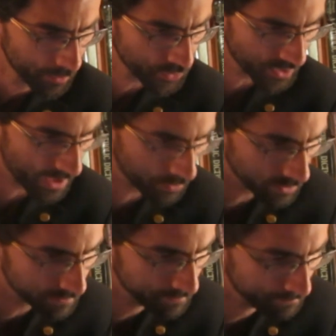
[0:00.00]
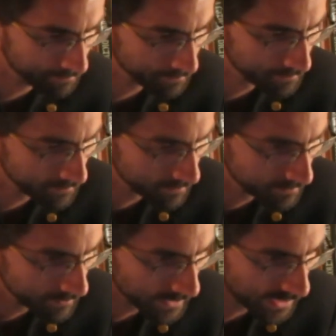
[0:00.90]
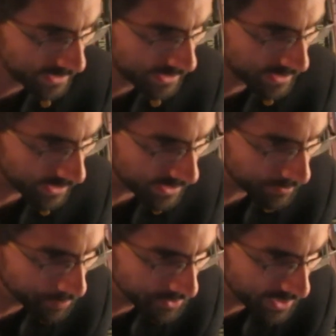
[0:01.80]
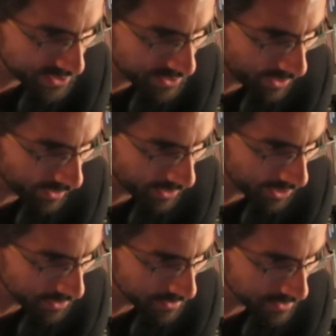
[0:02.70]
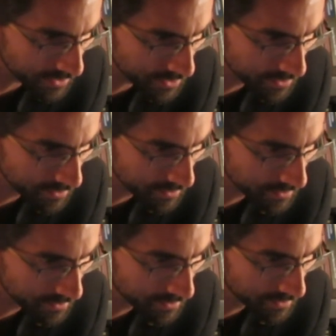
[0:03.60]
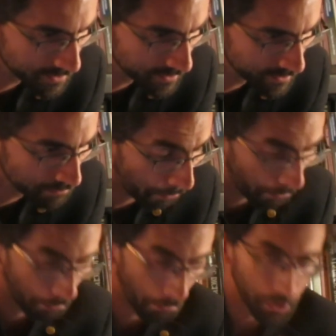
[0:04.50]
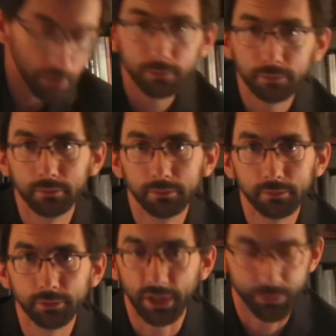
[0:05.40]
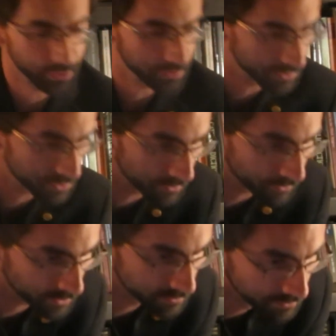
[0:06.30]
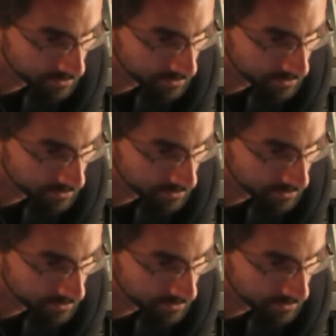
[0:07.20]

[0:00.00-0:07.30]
Preamble. God bless the Hungarians. Okay, sounds pretty good so far.